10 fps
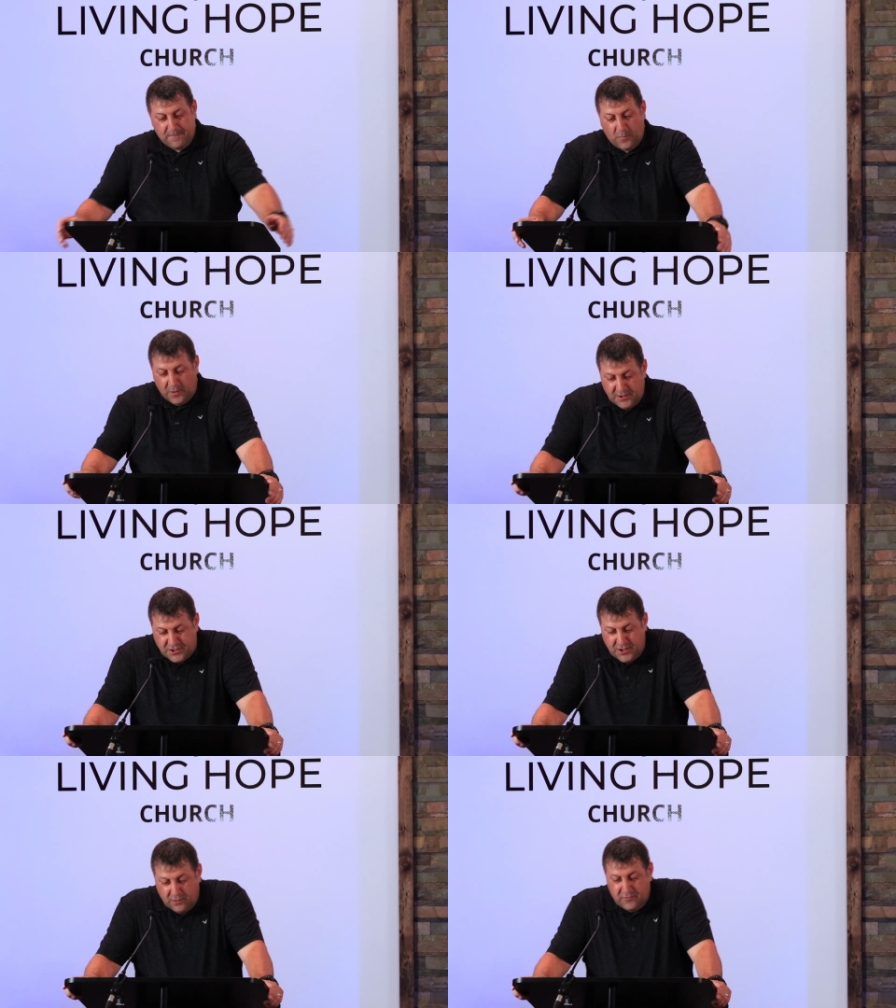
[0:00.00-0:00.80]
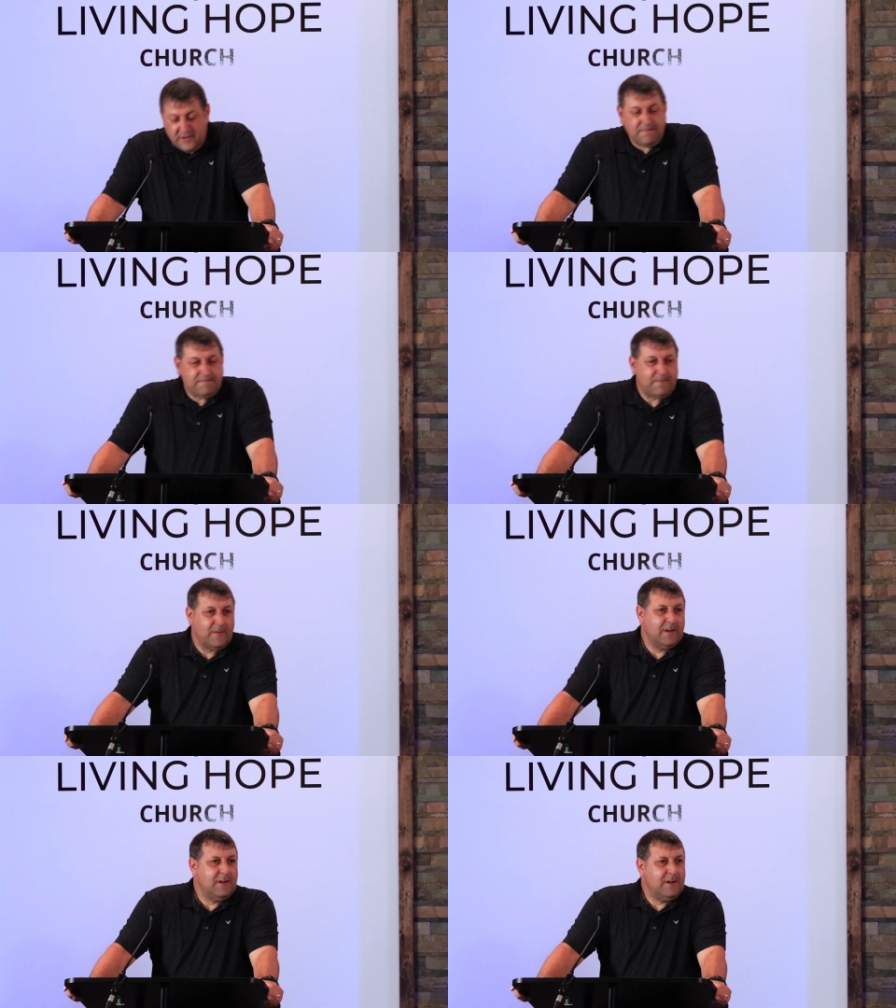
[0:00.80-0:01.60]
We're His children
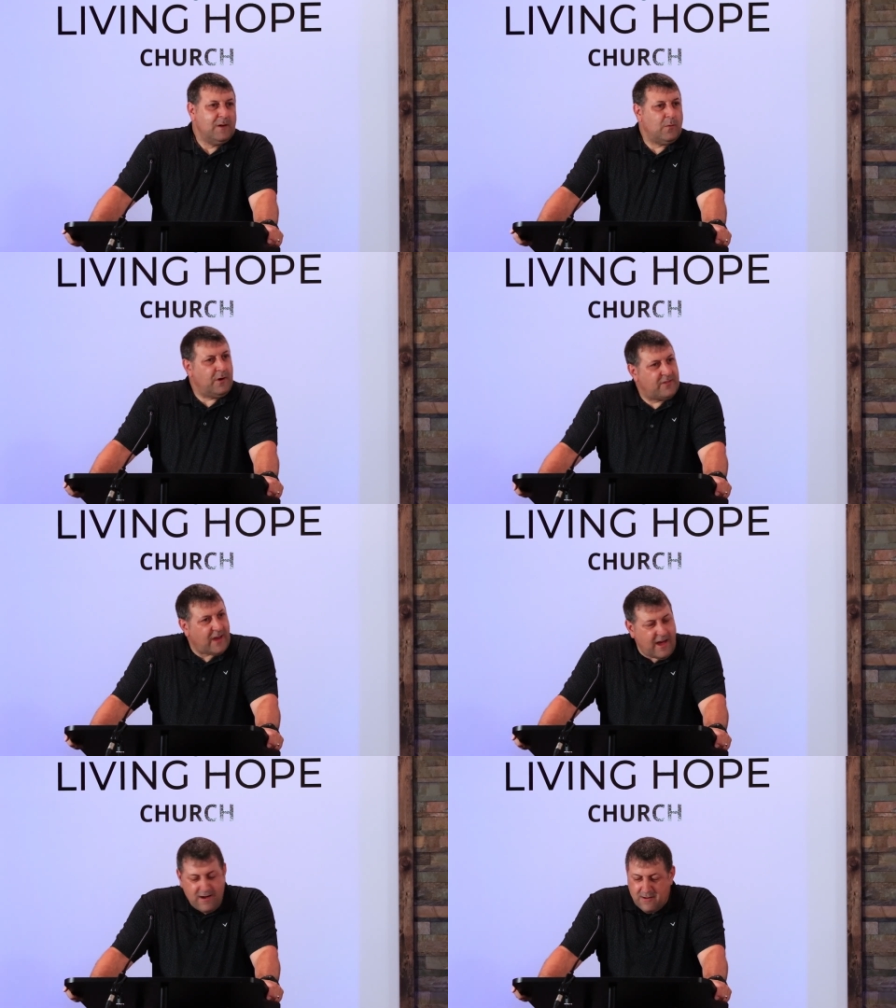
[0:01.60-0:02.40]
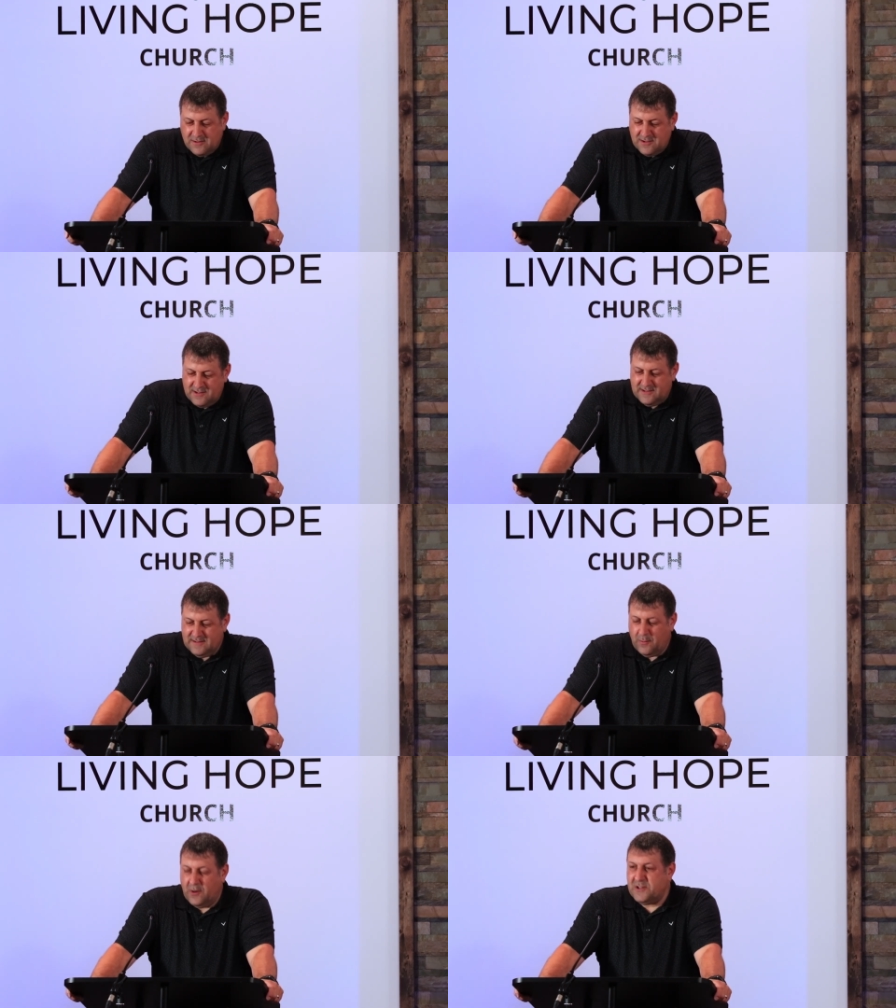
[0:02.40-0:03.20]
or his heirs
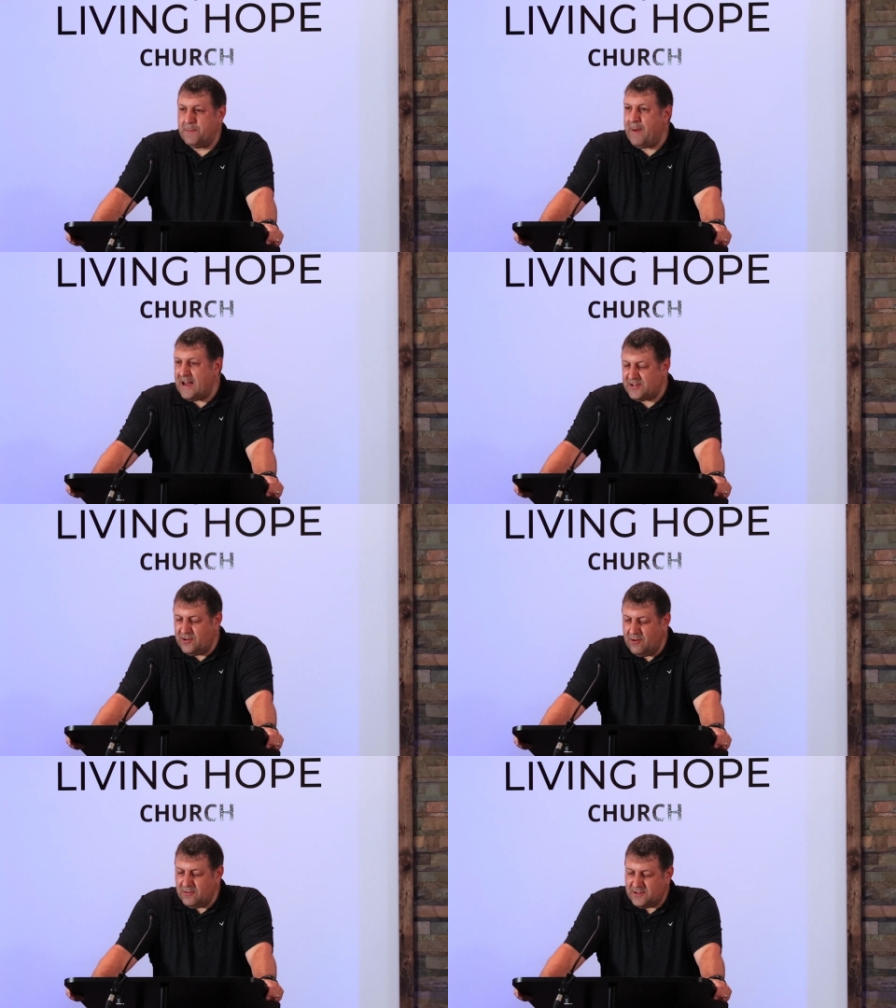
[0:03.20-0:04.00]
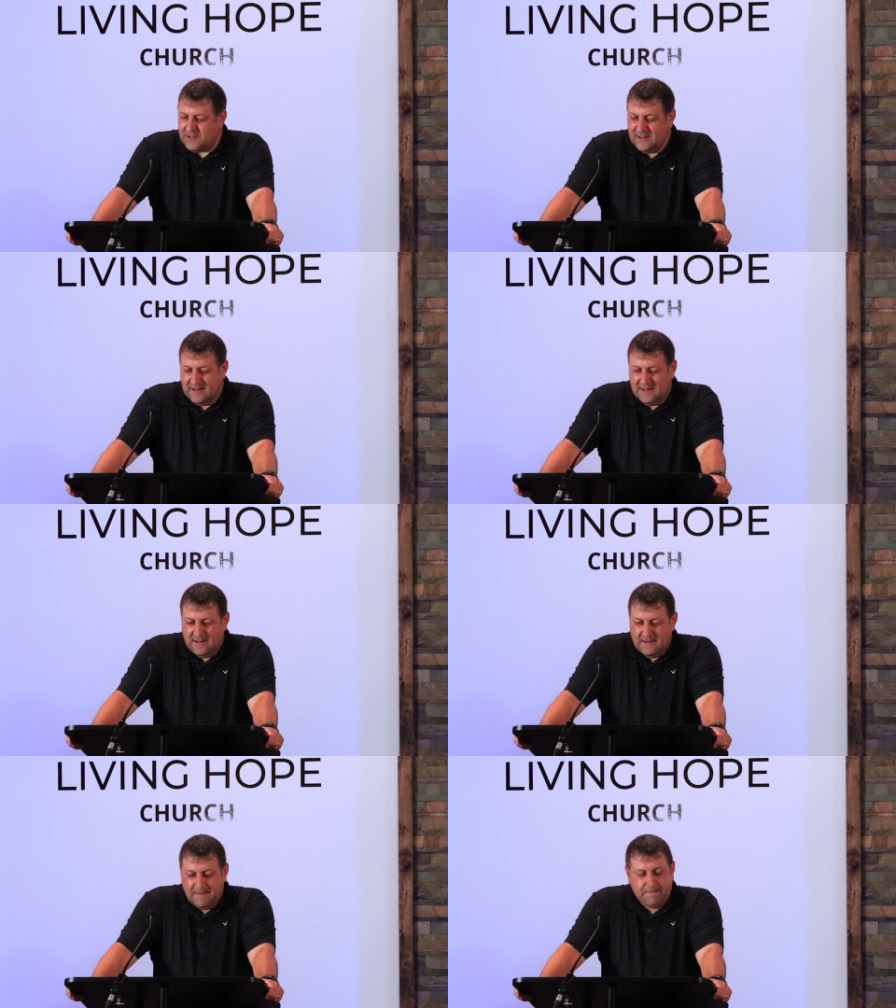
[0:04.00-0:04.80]
or his ambassadors.
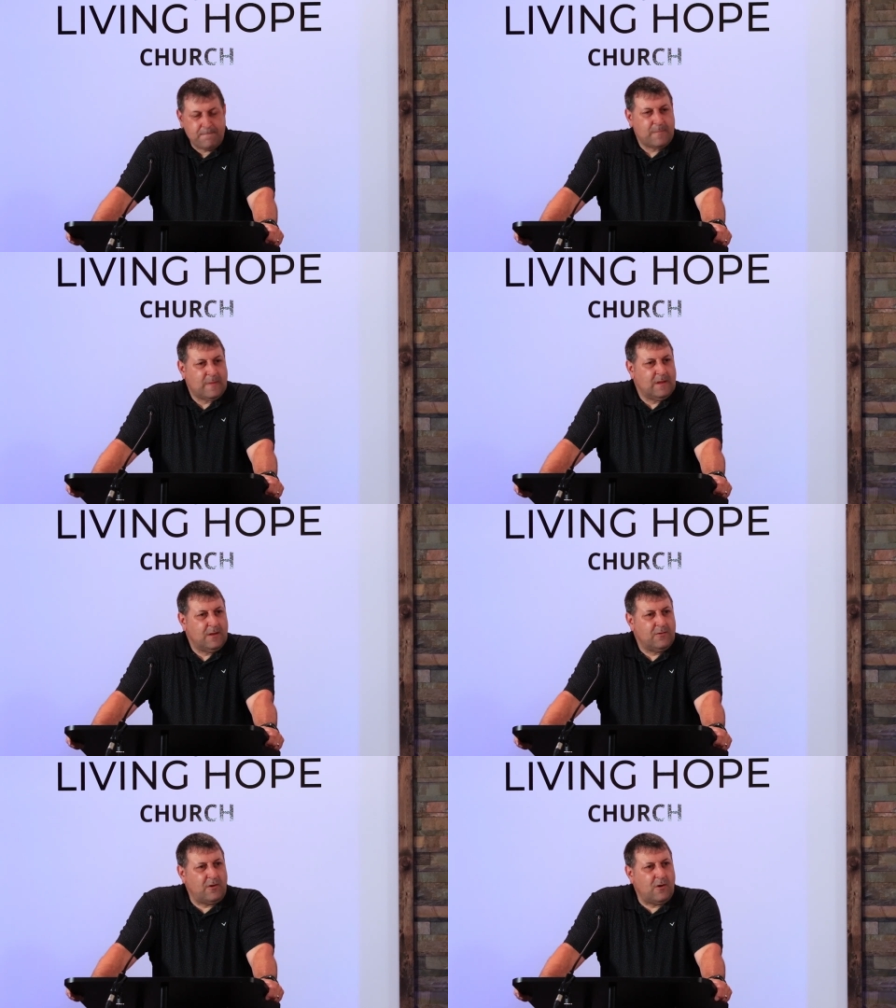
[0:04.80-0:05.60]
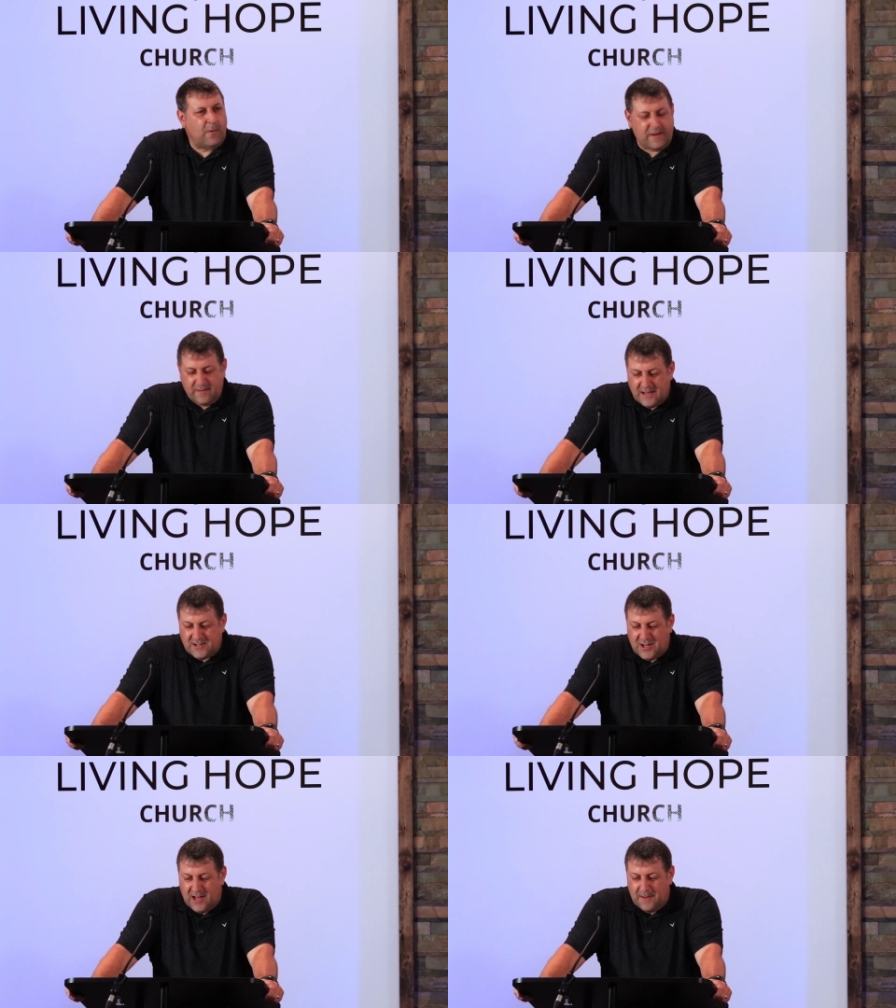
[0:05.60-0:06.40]
So, you know what?
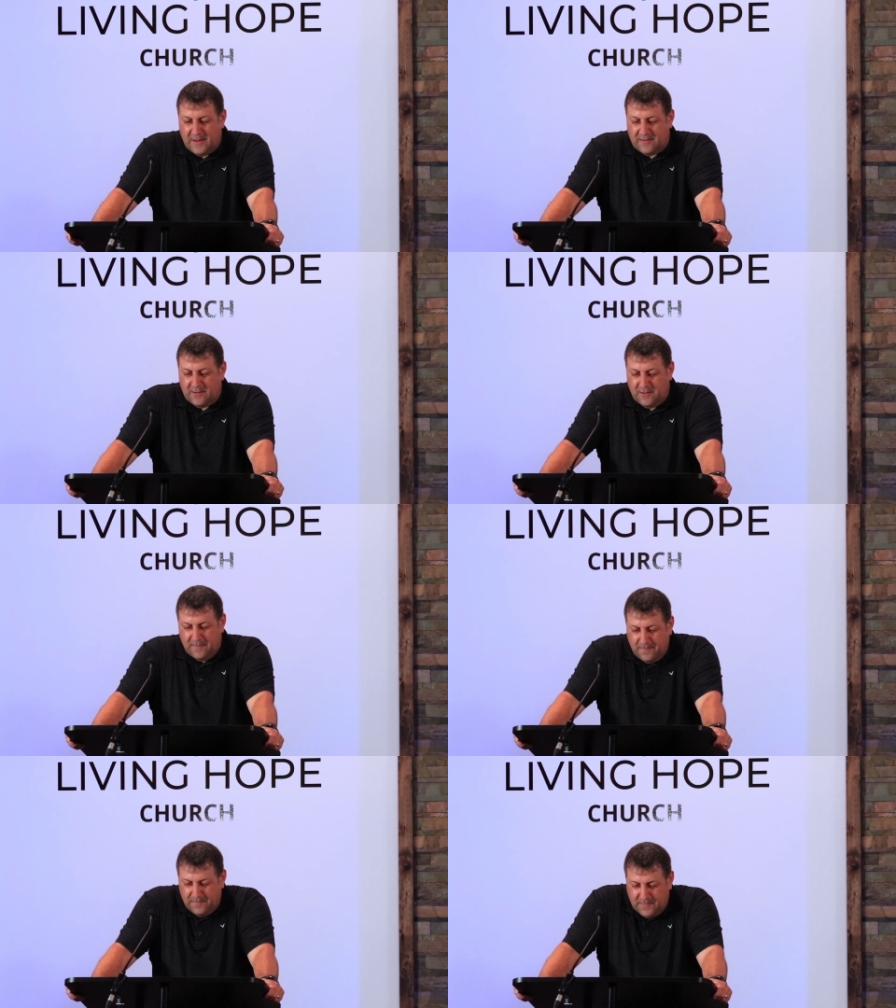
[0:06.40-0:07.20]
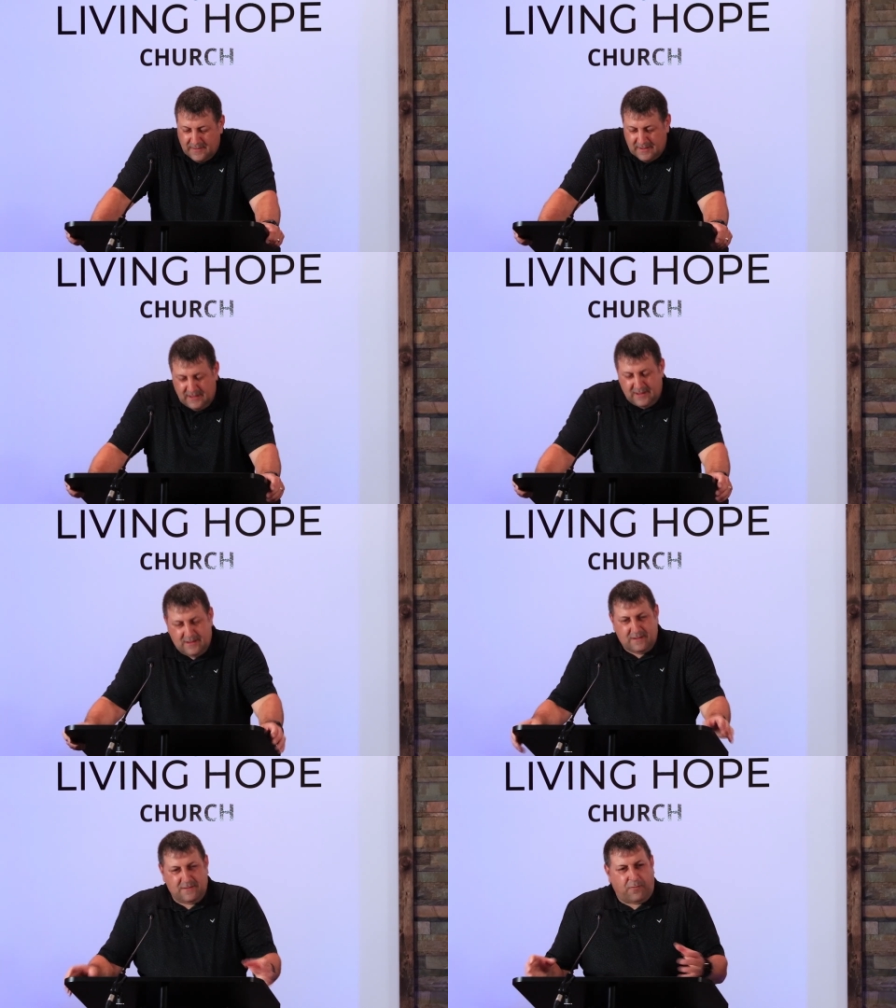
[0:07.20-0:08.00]
Next time that the
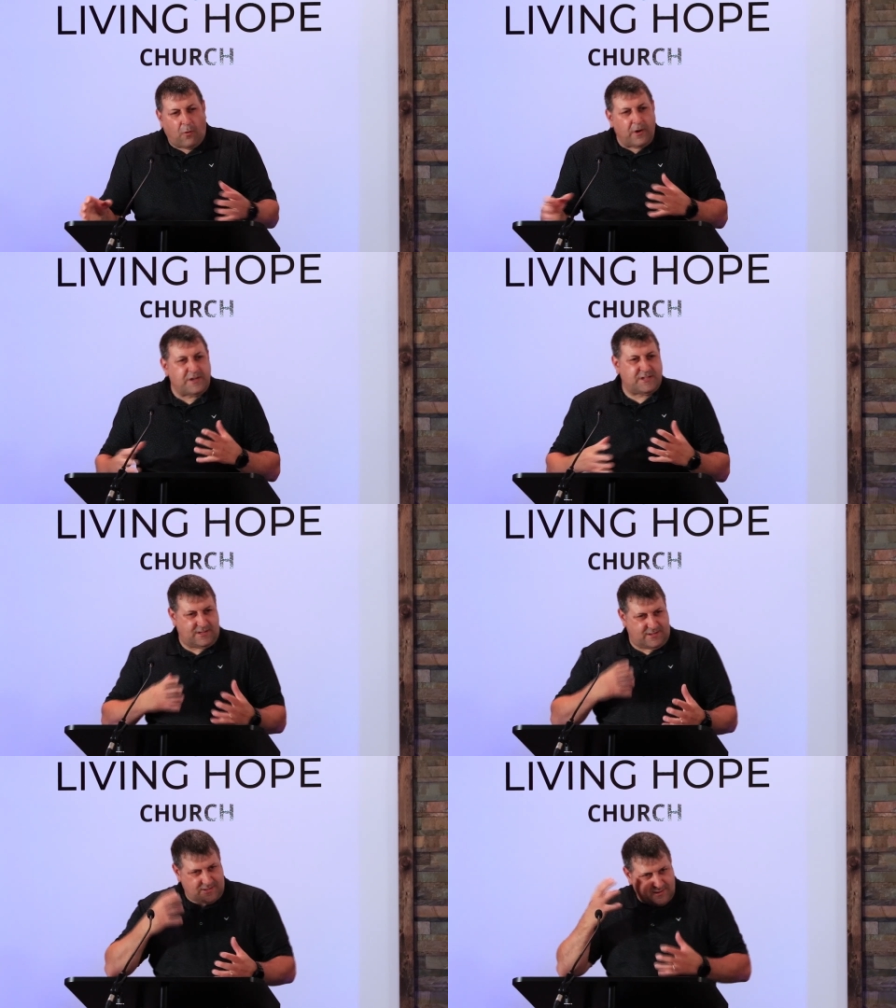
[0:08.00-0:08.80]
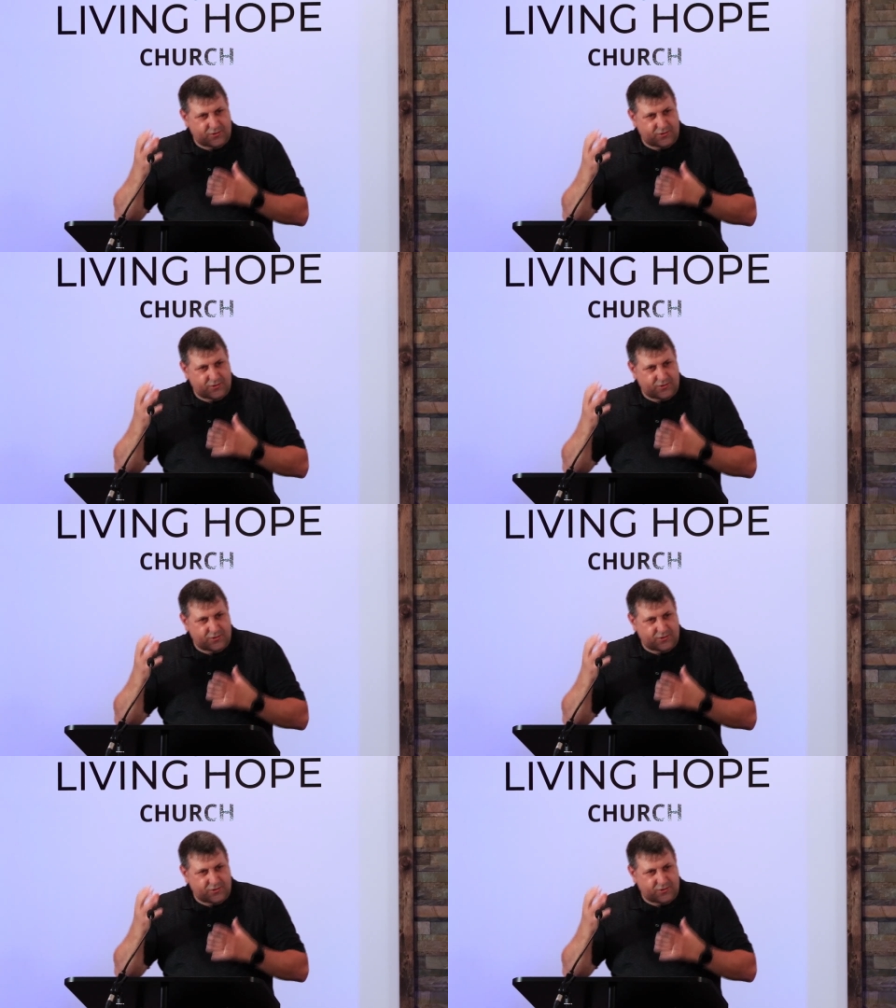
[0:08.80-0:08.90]
voices